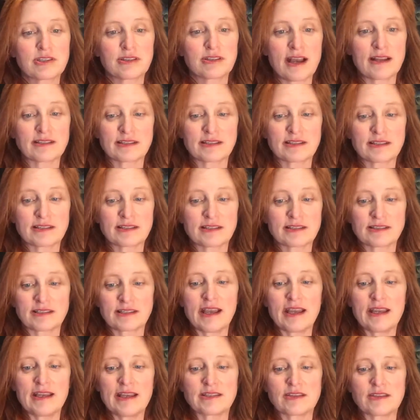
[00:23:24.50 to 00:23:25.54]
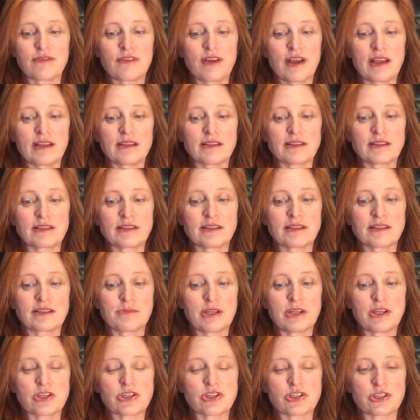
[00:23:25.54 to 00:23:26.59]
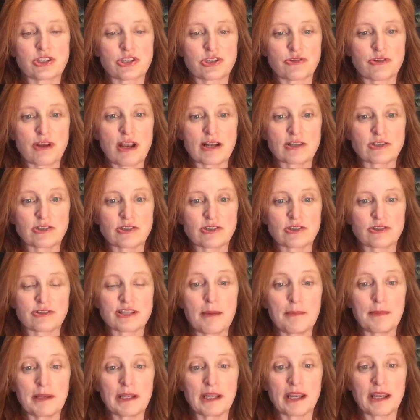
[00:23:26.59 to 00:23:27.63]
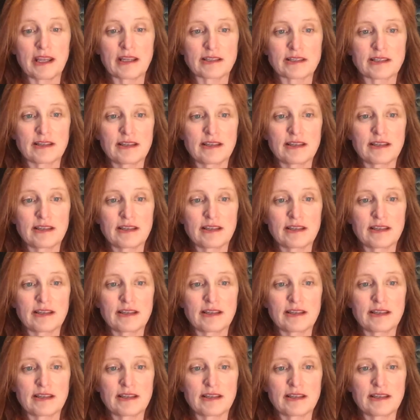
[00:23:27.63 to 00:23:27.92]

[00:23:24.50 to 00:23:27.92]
deny, defend, diminish, distract, or dominate